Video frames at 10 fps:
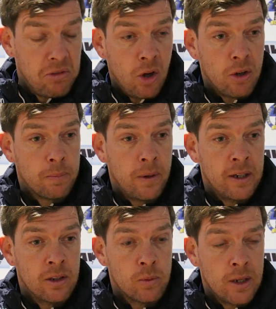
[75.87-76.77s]
not as
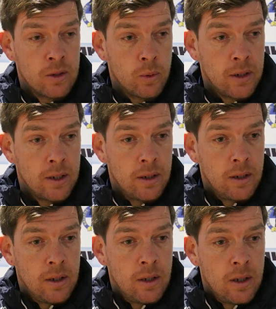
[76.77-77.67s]
played as well as we
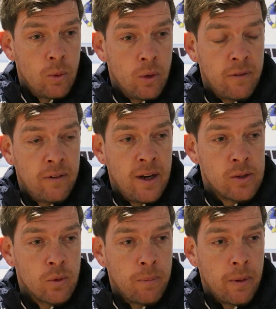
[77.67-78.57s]
would have
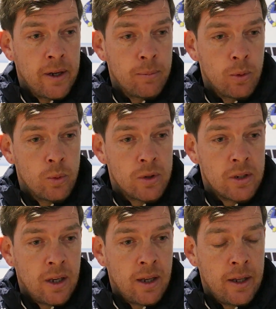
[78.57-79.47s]
liked to have played, but we
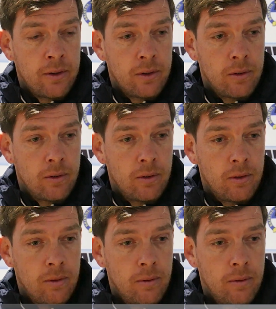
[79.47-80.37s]
still had
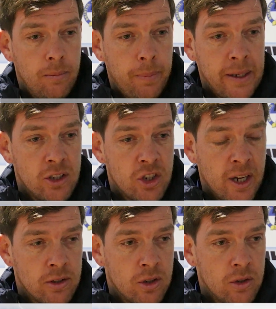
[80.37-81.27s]
better
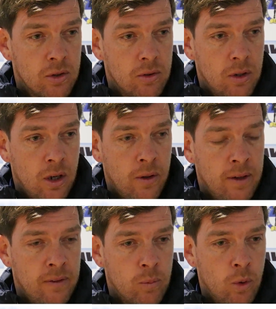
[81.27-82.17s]
chances. You know,
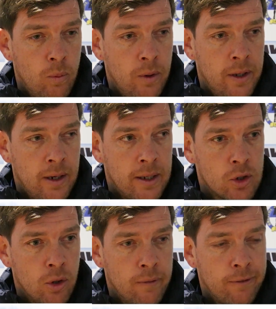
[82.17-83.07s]
they've had one where the lad's
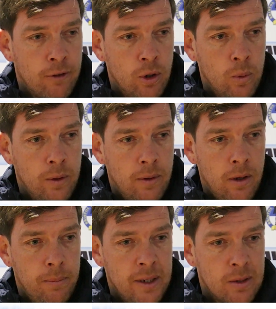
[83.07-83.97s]
gone through
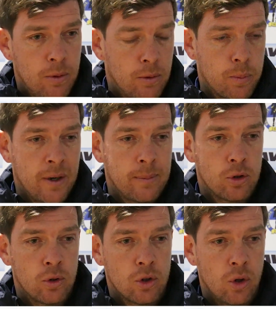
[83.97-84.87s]
and missed, but perhaps
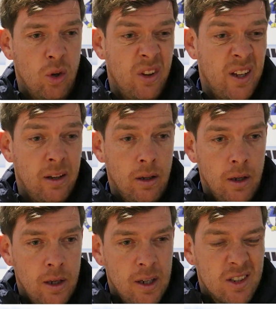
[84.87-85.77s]
should score. And then
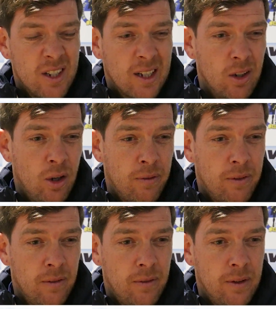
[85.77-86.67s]
second half,
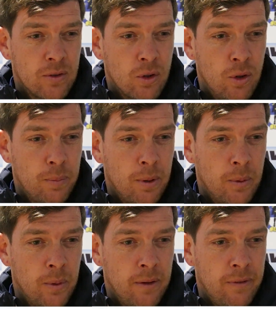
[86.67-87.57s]
they've scored
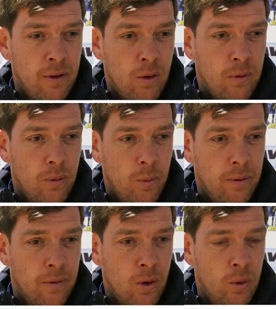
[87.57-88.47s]
probably
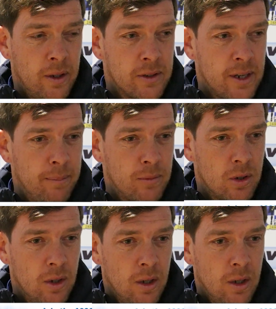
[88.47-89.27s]
with their only attempt.